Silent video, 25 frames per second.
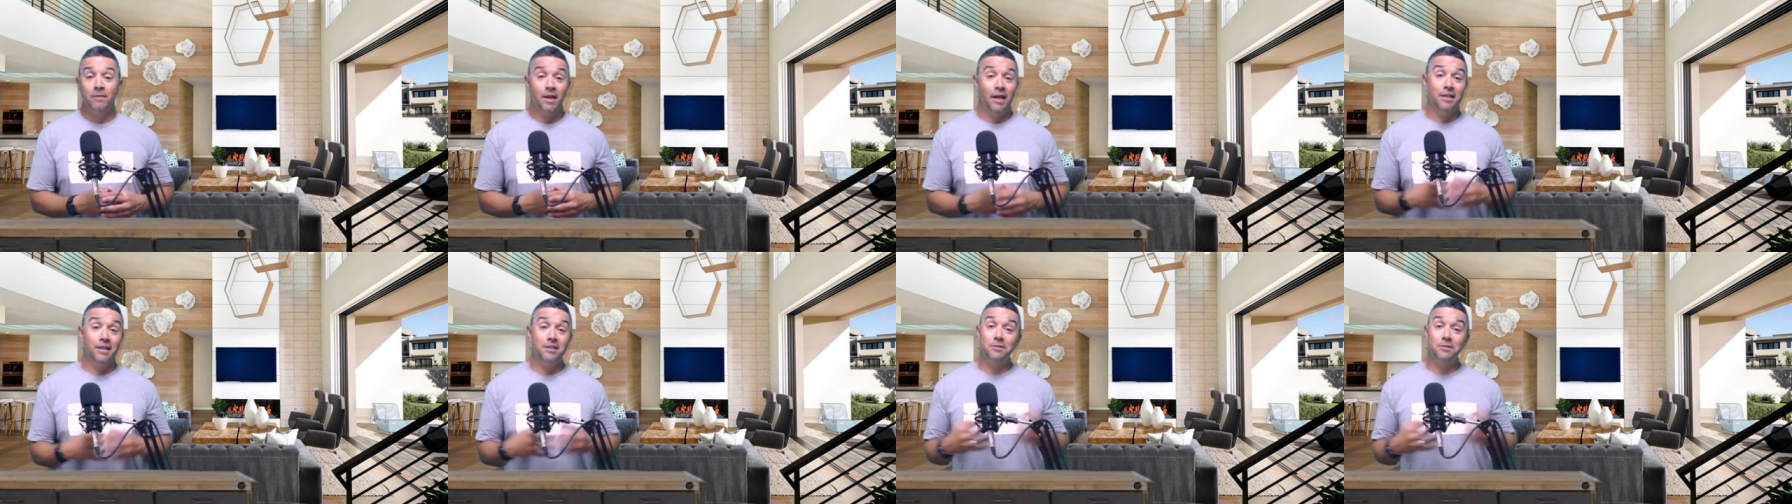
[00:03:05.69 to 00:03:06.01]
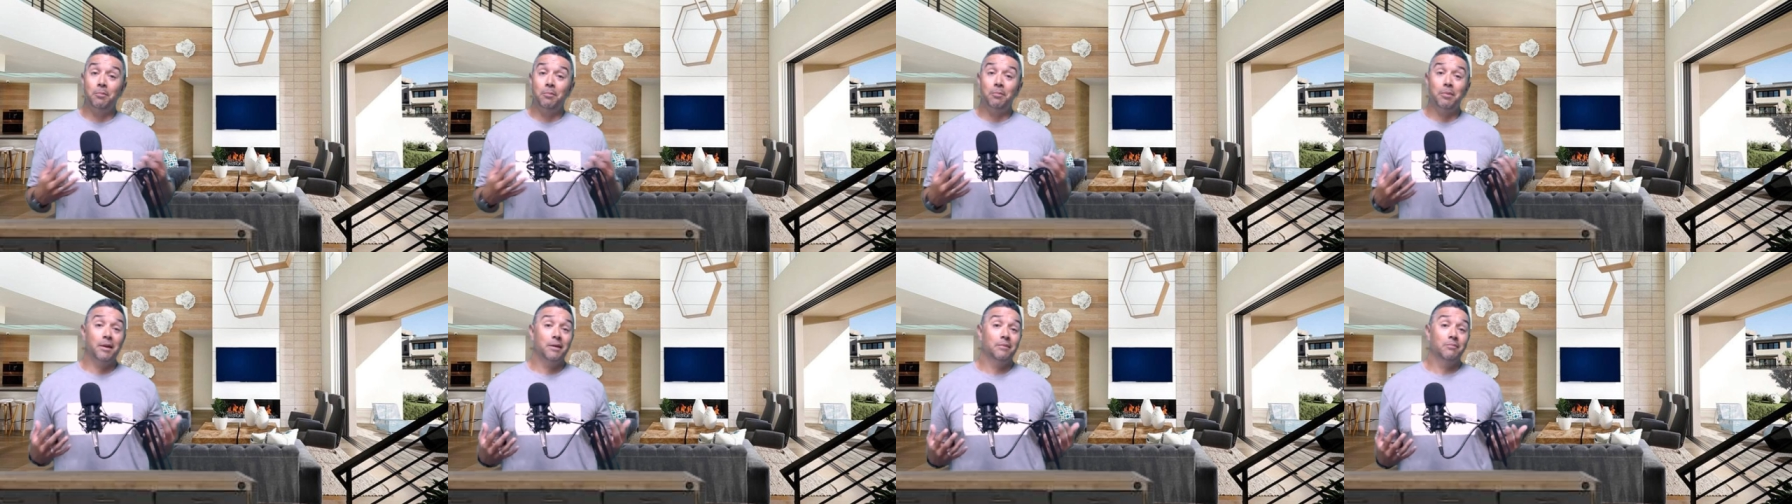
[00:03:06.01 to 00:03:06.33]
it's
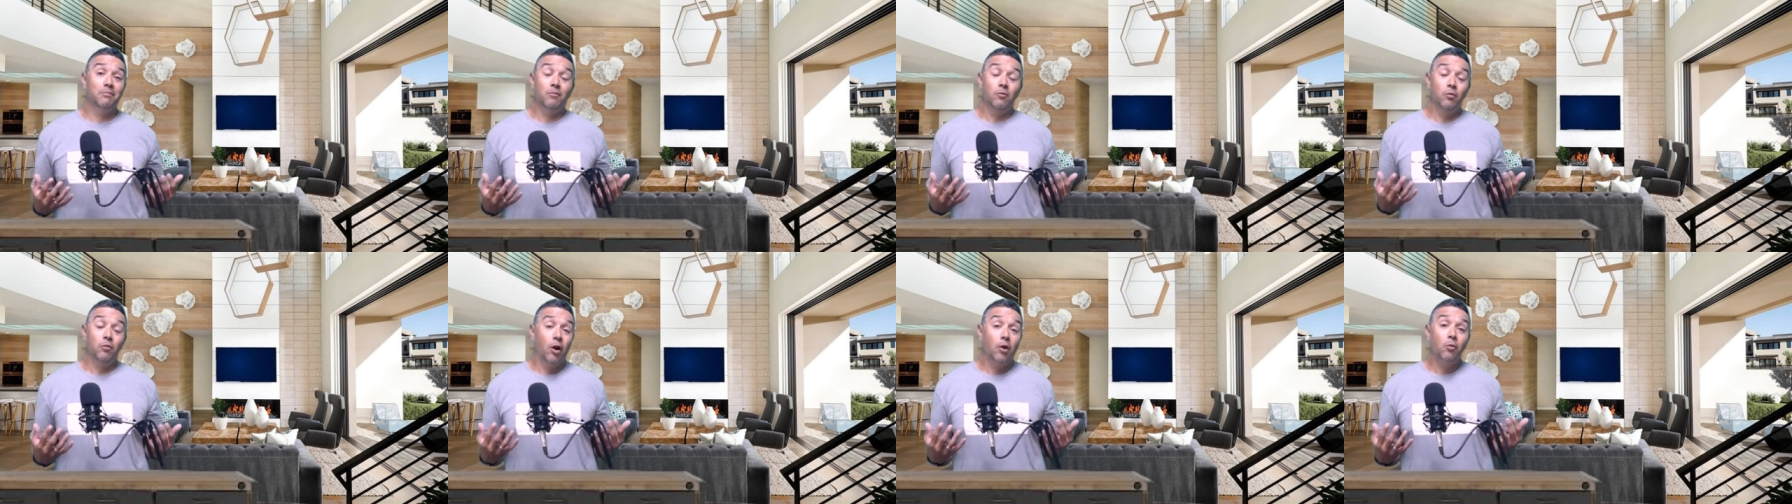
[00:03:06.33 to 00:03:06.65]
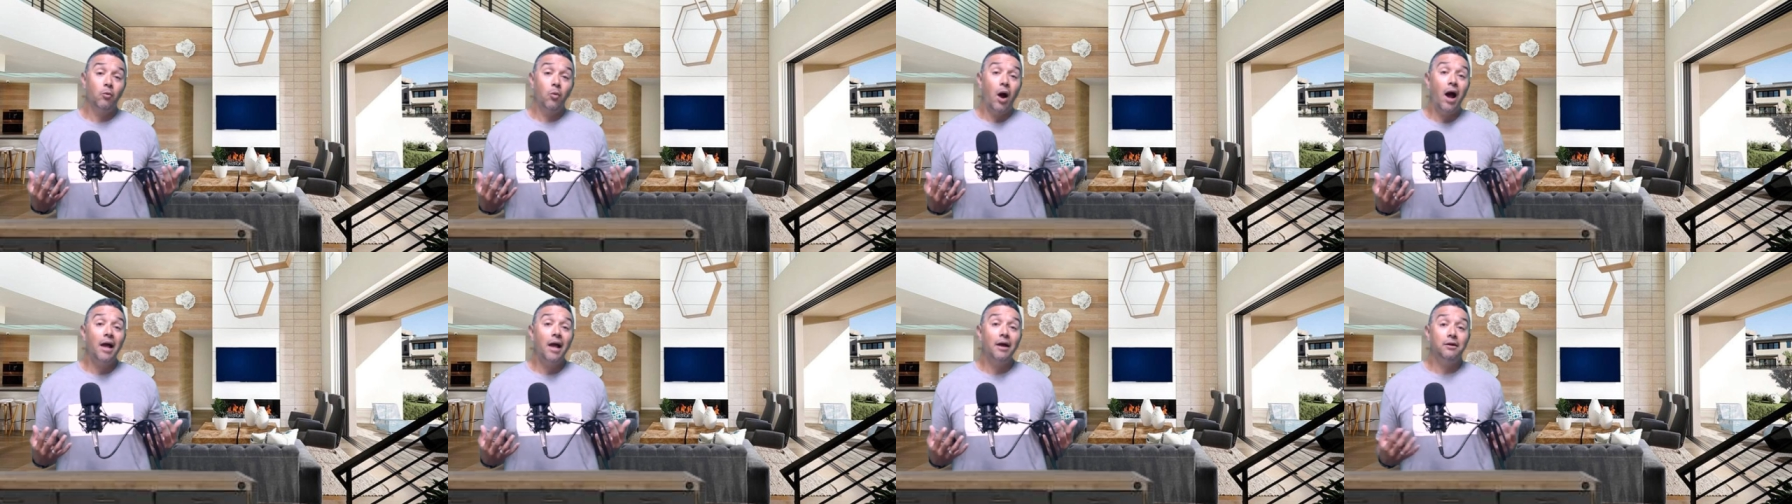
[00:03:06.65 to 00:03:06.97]
been
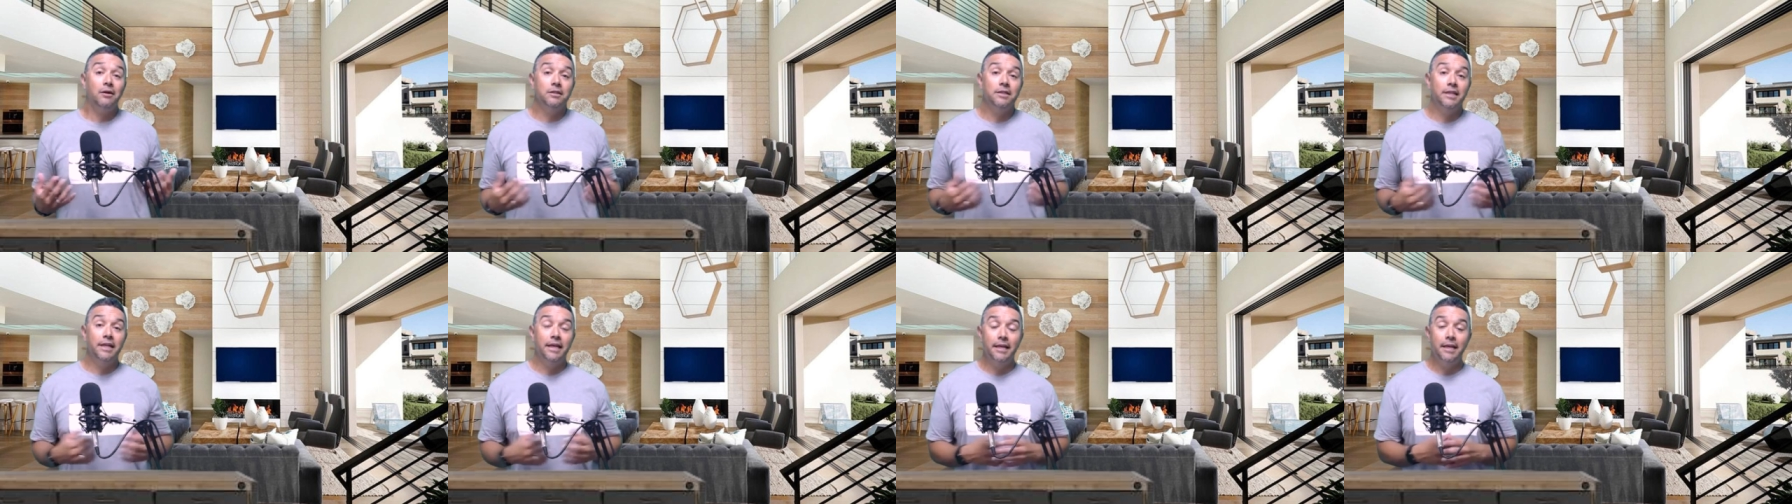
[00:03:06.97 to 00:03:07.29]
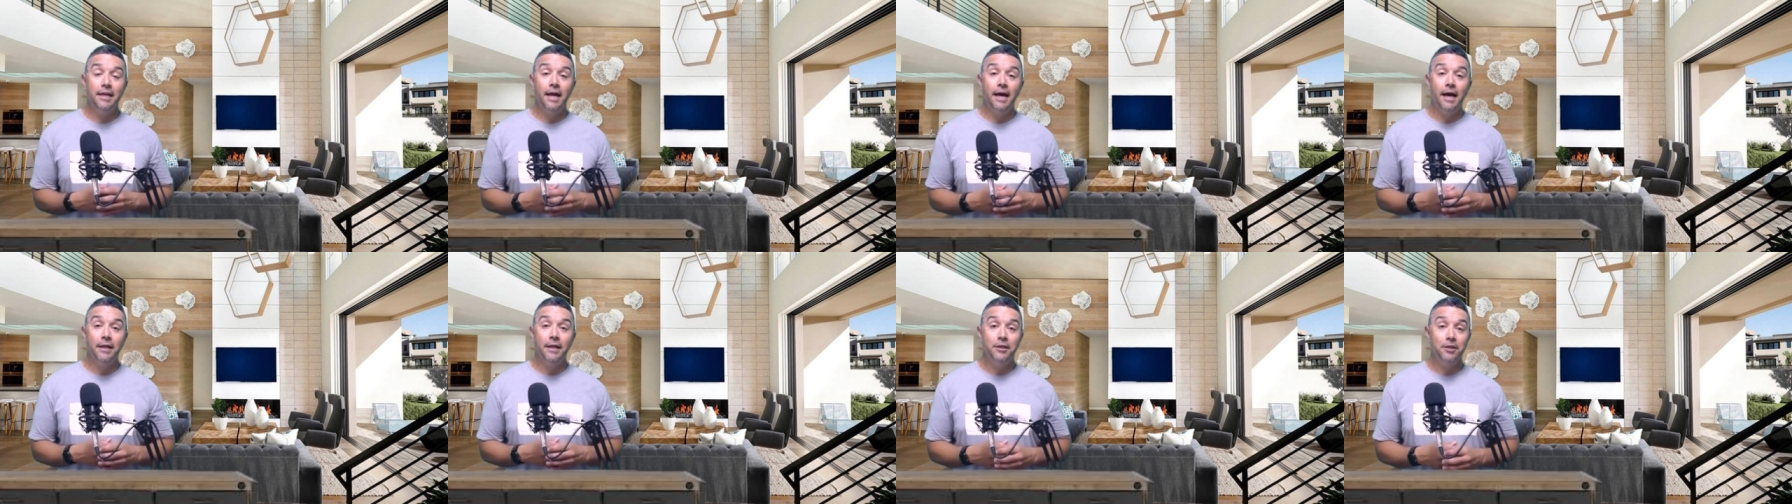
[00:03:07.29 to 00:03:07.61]
run wild,
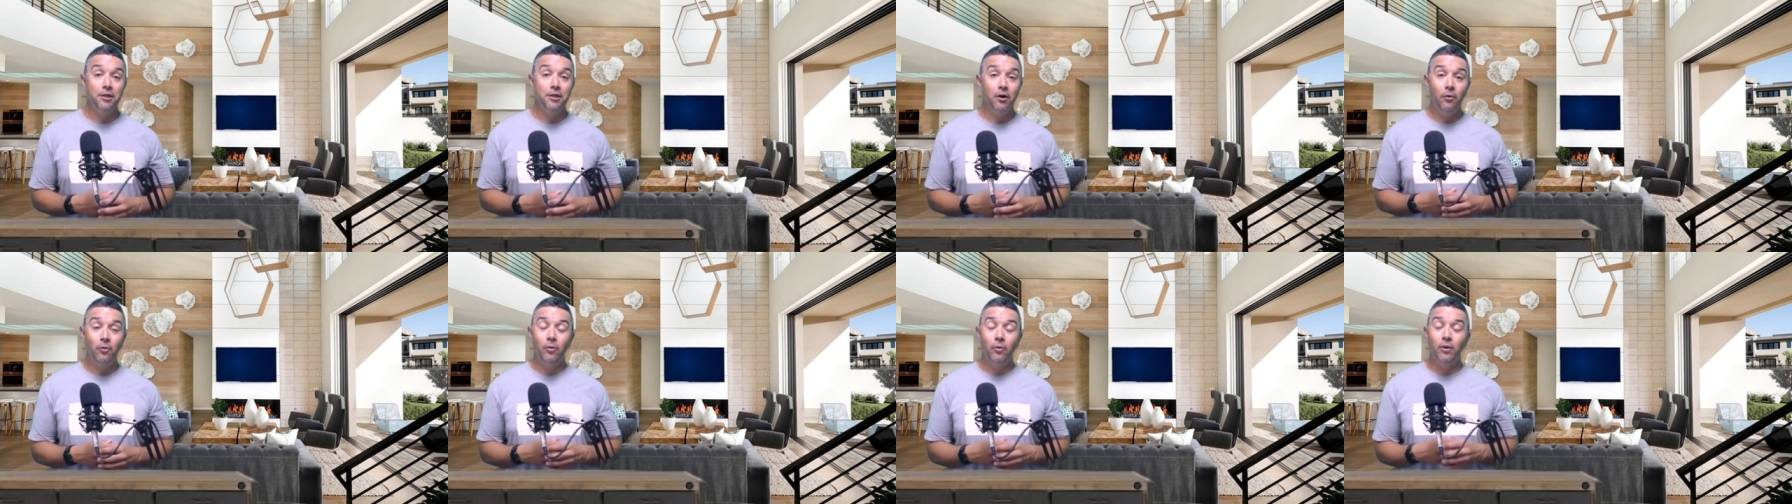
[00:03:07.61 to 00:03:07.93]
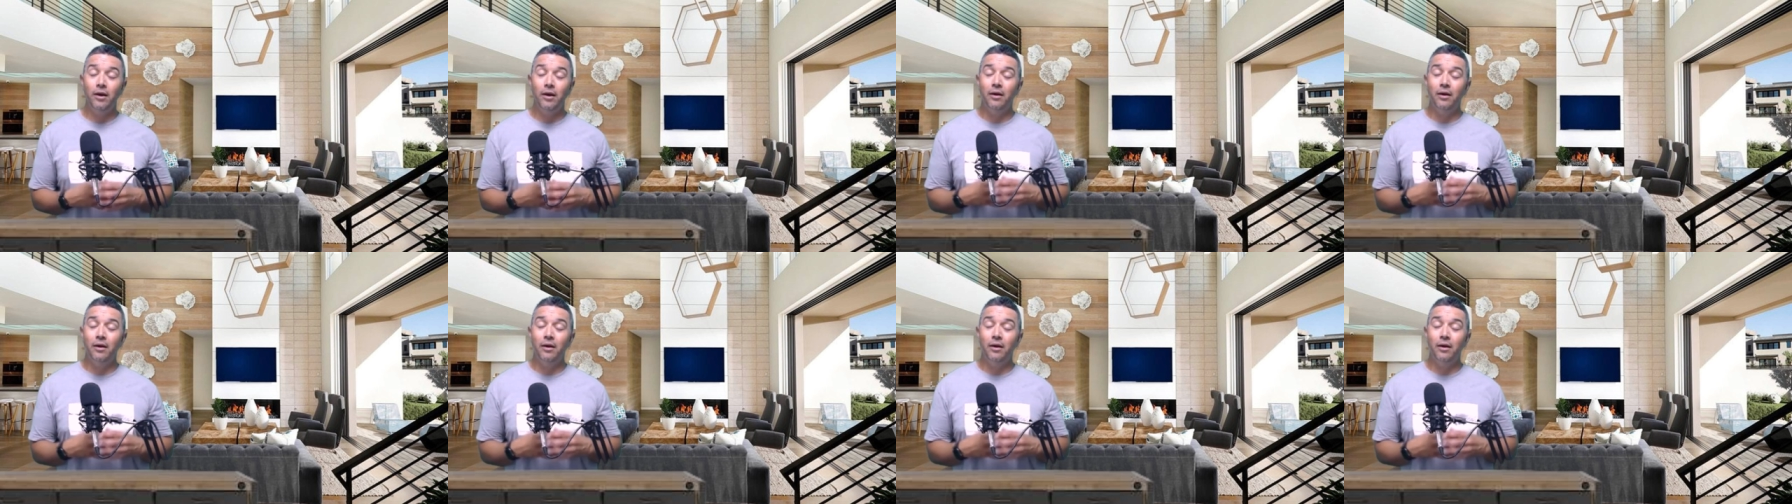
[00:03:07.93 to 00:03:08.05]
and uh, you know,